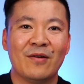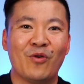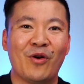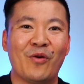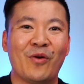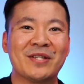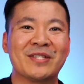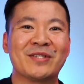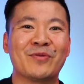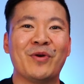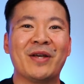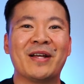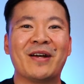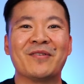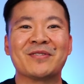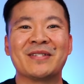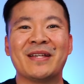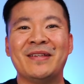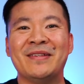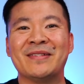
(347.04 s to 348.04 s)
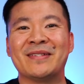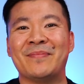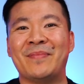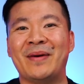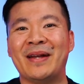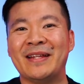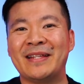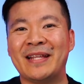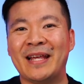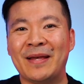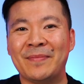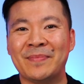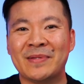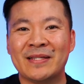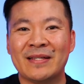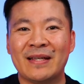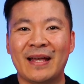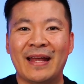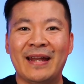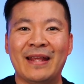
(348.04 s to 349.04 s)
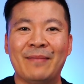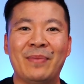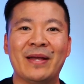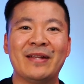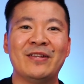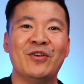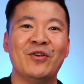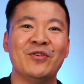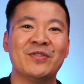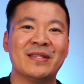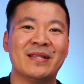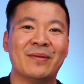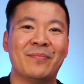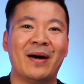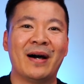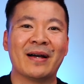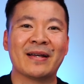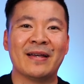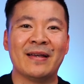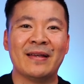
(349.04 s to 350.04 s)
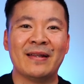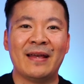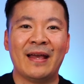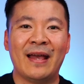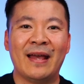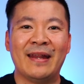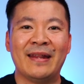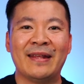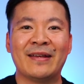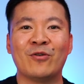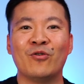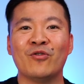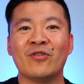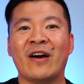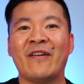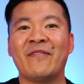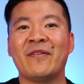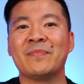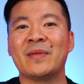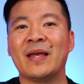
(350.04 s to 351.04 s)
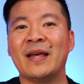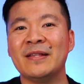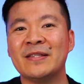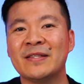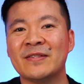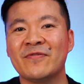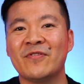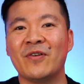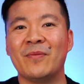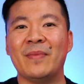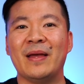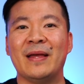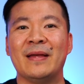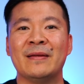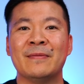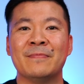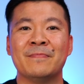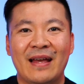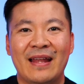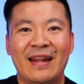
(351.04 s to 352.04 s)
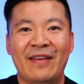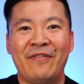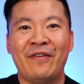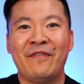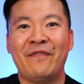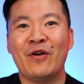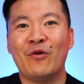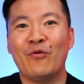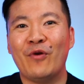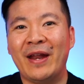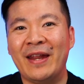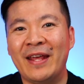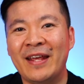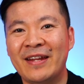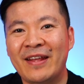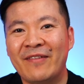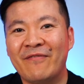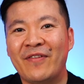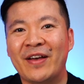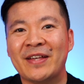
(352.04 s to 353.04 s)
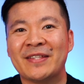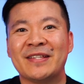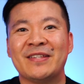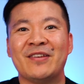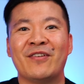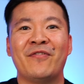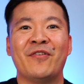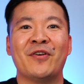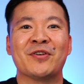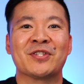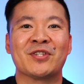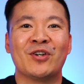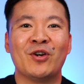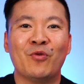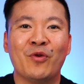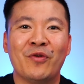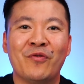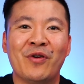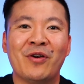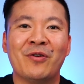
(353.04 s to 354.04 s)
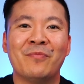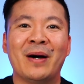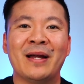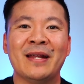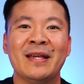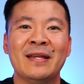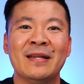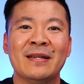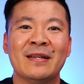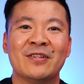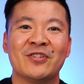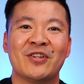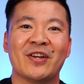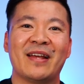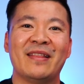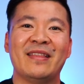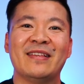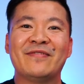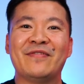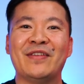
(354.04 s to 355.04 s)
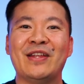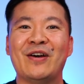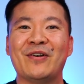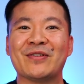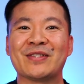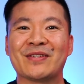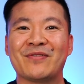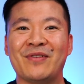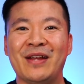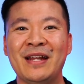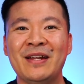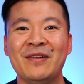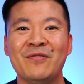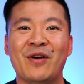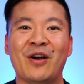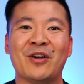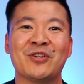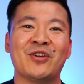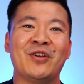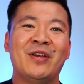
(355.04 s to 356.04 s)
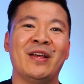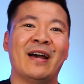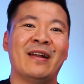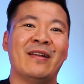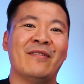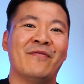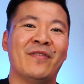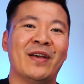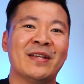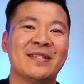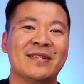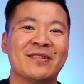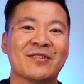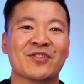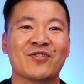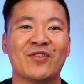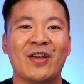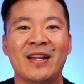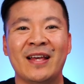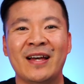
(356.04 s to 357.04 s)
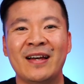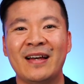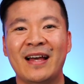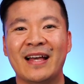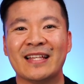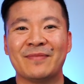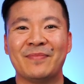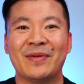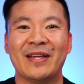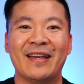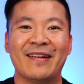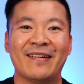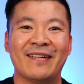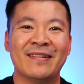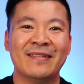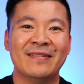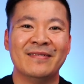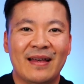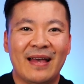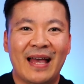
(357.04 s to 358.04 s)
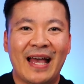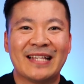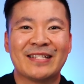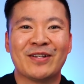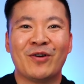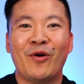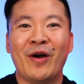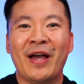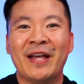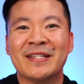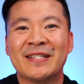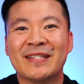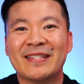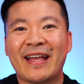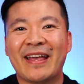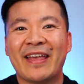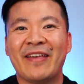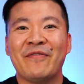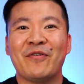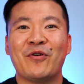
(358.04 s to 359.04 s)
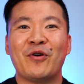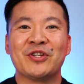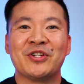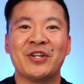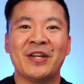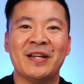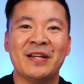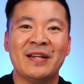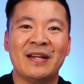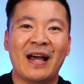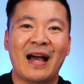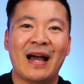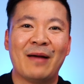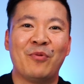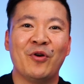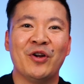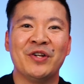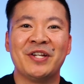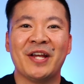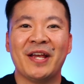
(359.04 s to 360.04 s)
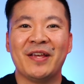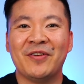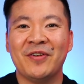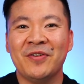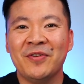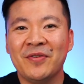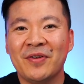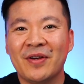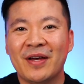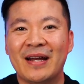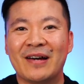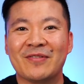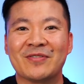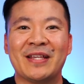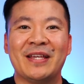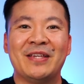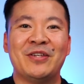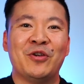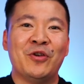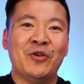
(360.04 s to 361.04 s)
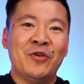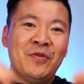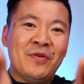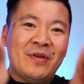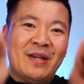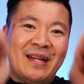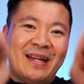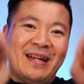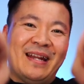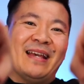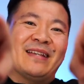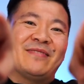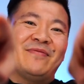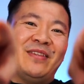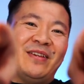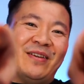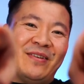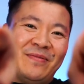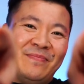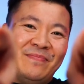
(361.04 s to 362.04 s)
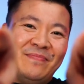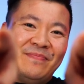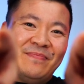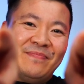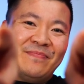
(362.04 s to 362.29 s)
where once a week I'll send you some money tips, any big news in the market, and any cool life updates from me. And if you feel ready to invest in your first stock with real money, check out this video on screen where I'll show you how to invest in Australia as a beginner. As always, thank you for watching, I appreciate you, and I'll see you in the next video.